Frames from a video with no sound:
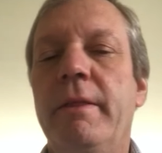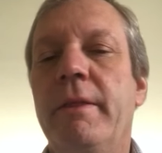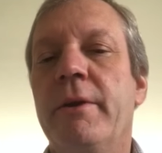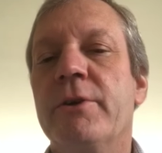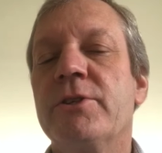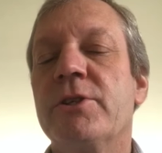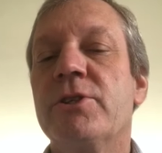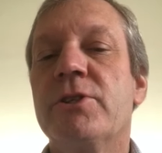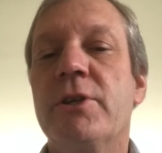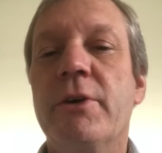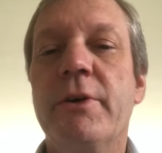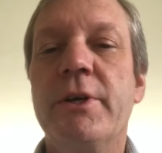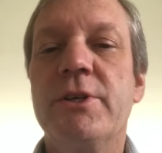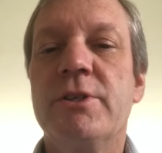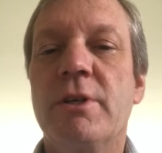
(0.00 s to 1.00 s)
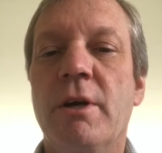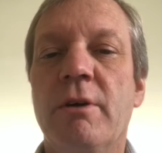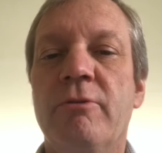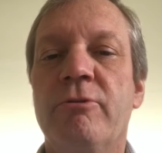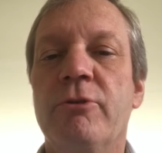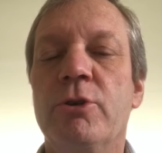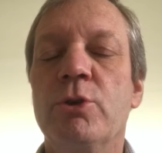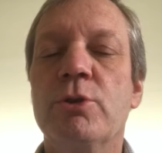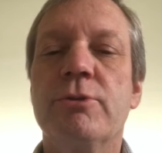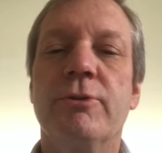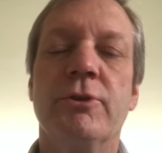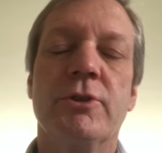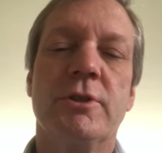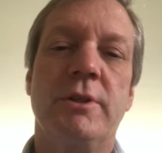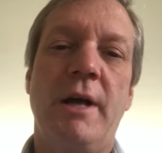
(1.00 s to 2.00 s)
There's a series of
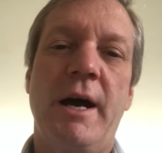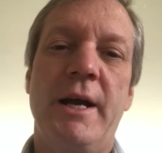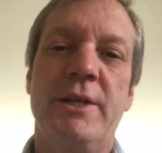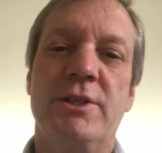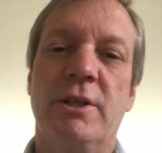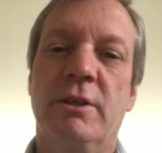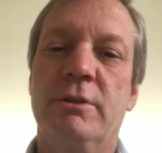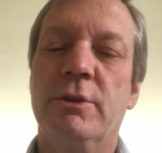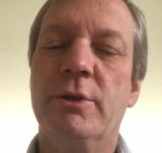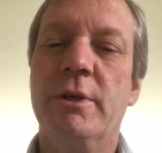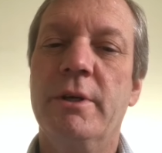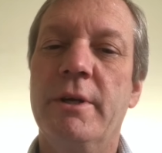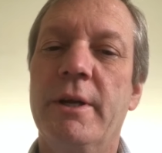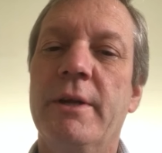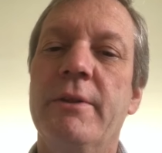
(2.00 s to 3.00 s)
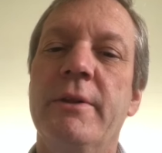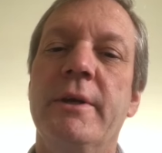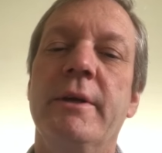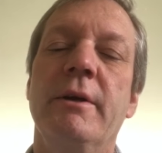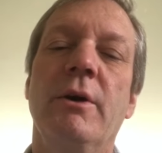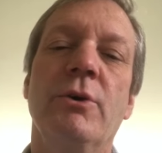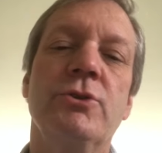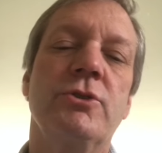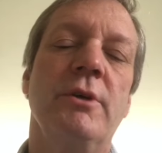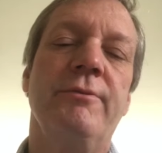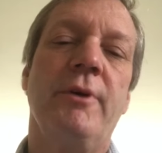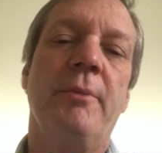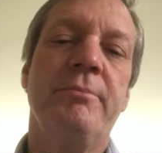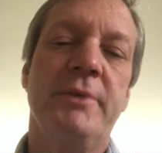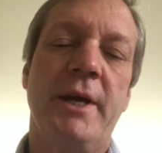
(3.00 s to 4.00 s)
useful slides included in the Ostrom
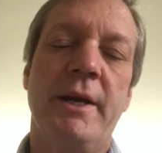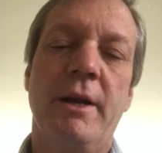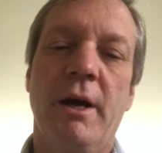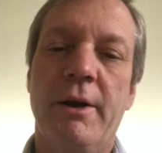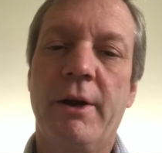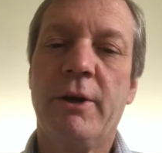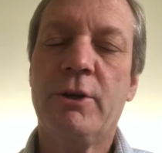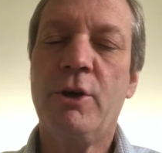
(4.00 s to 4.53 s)
update on our